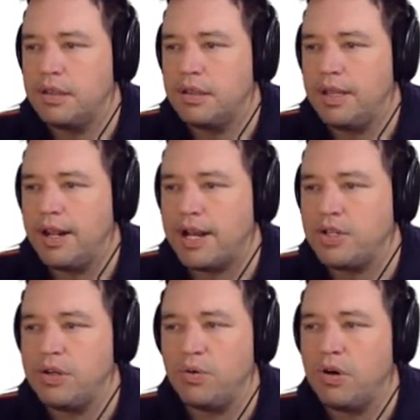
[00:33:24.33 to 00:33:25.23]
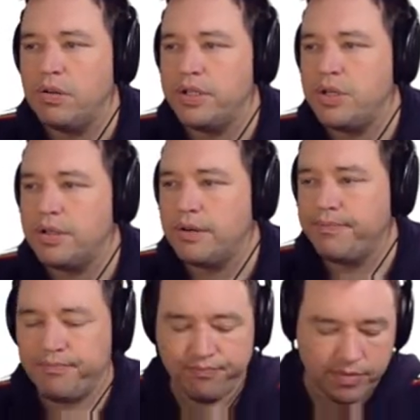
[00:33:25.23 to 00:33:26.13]
They actually don't call each other.
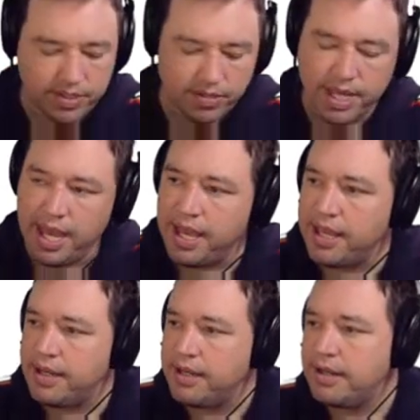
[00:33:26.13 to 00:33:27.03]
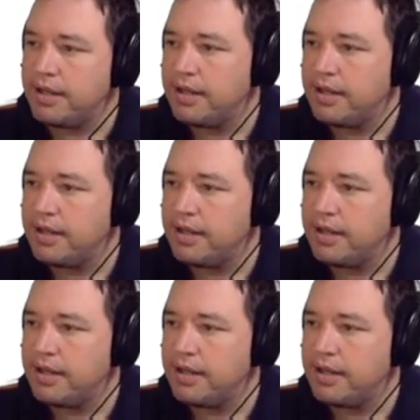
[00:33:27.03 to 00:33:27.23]
So then